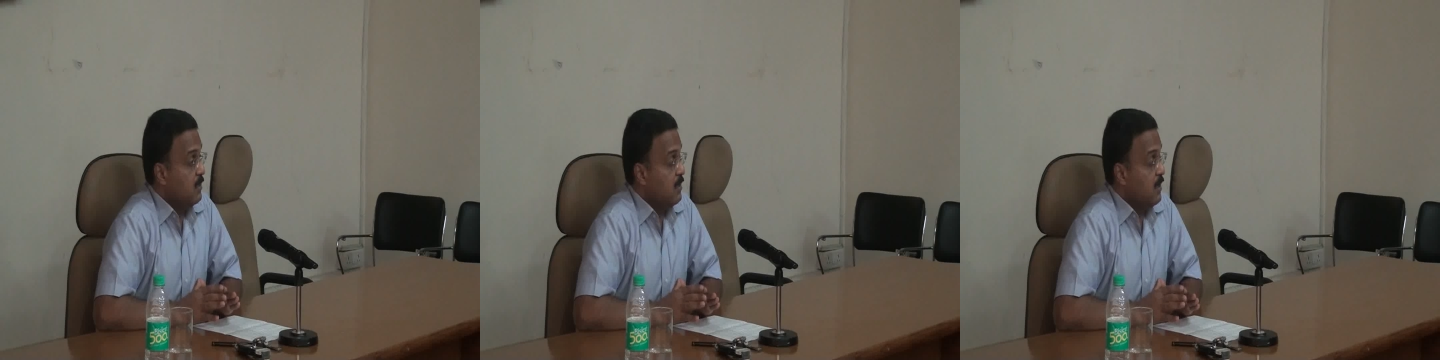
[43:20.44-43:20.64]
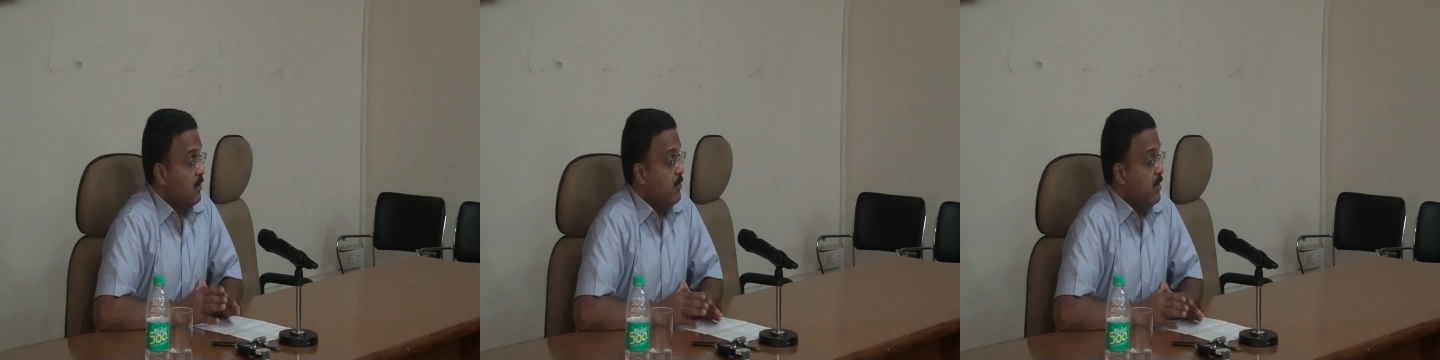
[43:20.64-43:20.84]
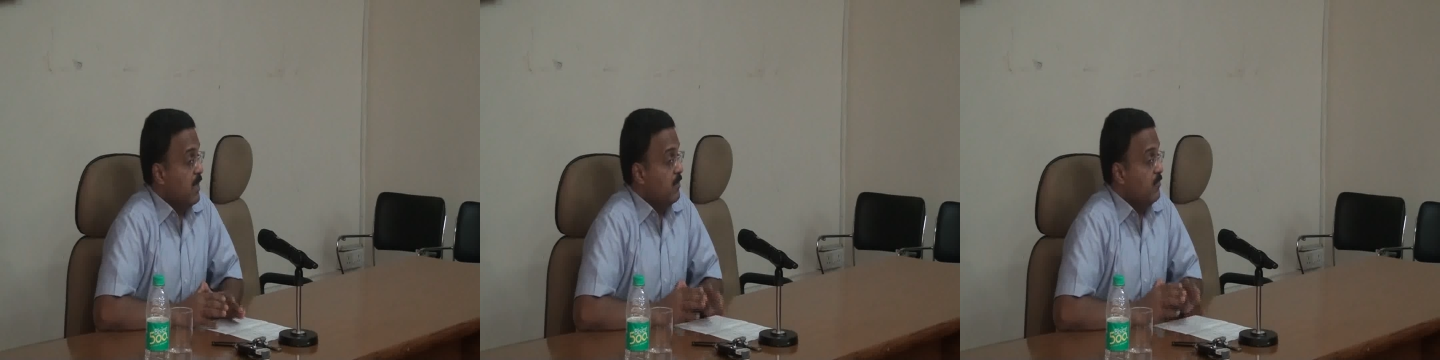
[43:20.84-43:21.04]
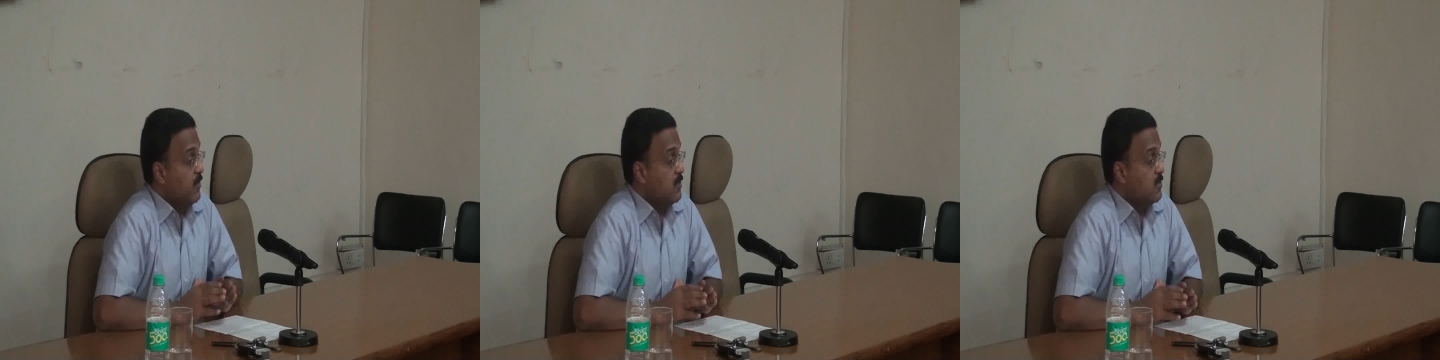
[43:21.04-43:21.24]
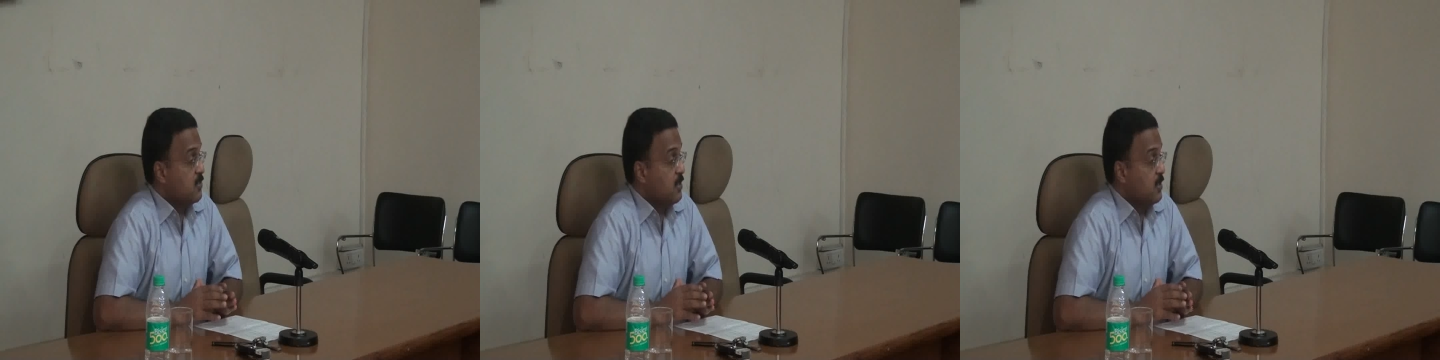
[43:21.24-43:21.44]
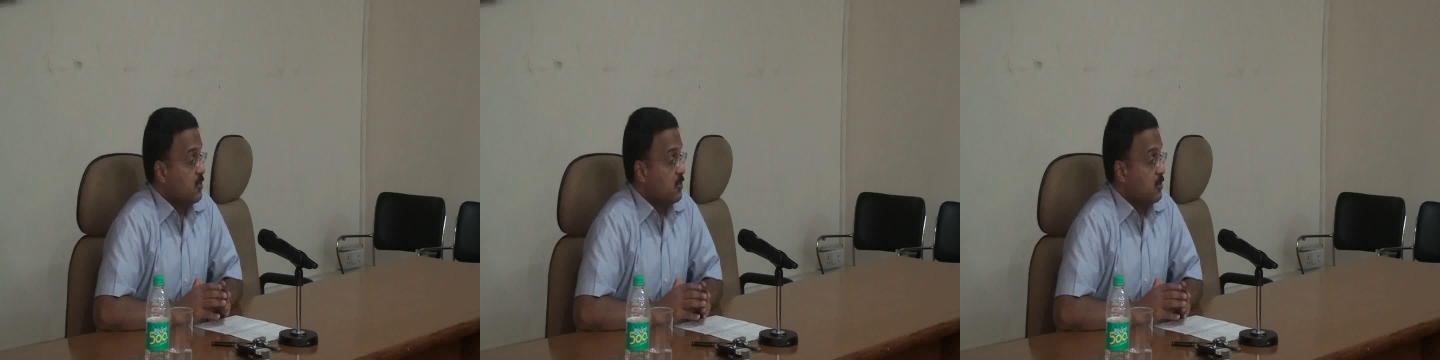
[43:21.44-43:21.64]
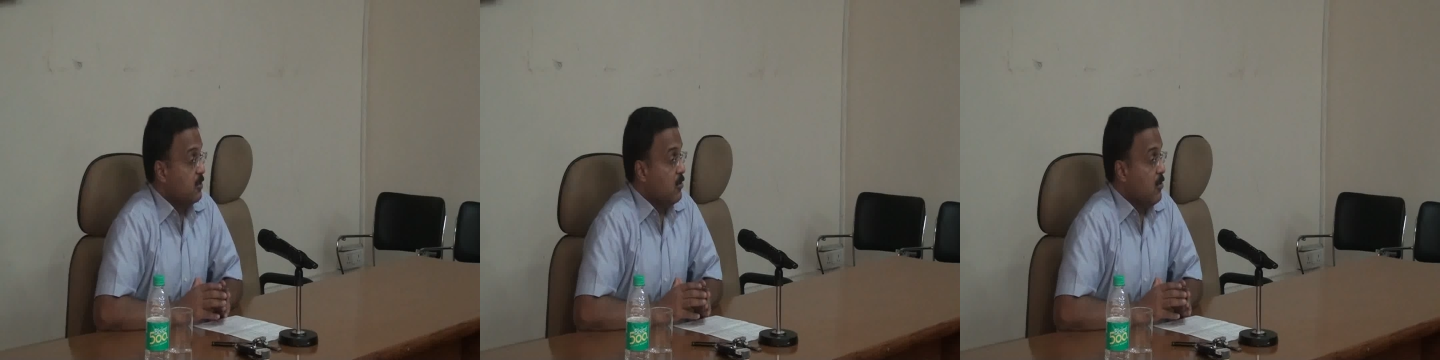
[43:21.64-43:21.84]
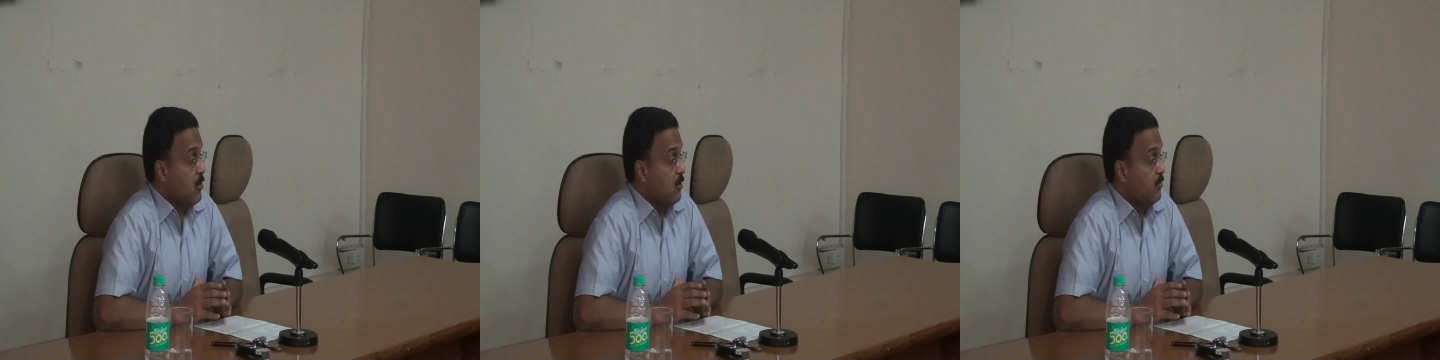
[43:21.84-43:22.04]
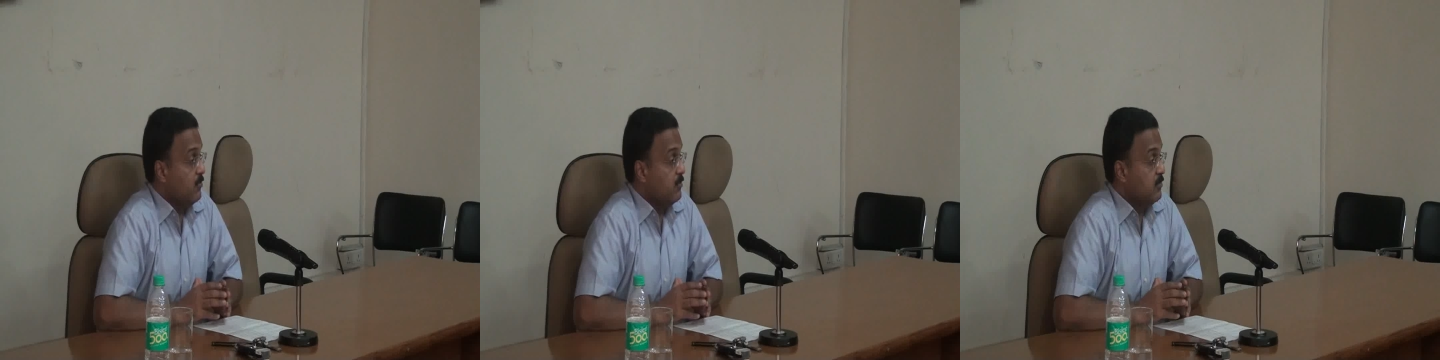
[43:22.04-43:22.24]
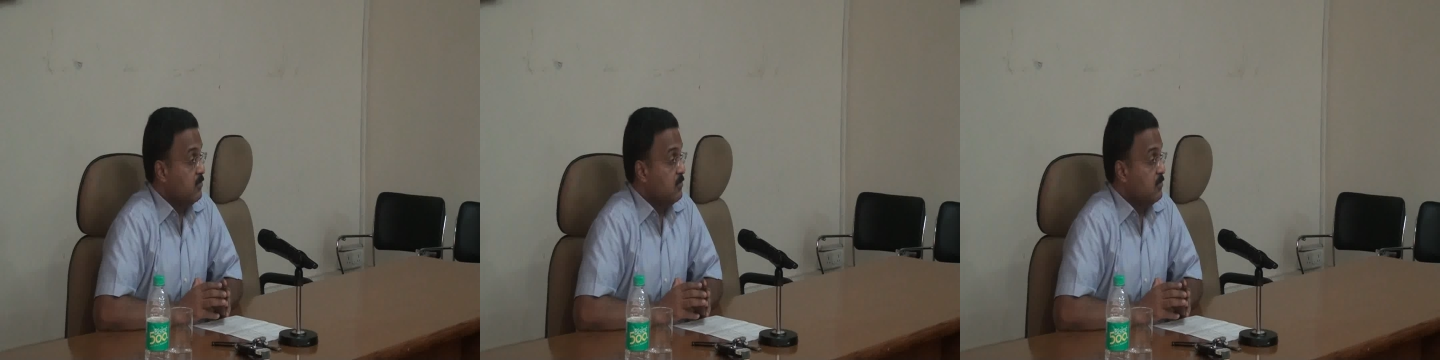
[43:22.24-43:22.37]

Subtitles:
a manifestation of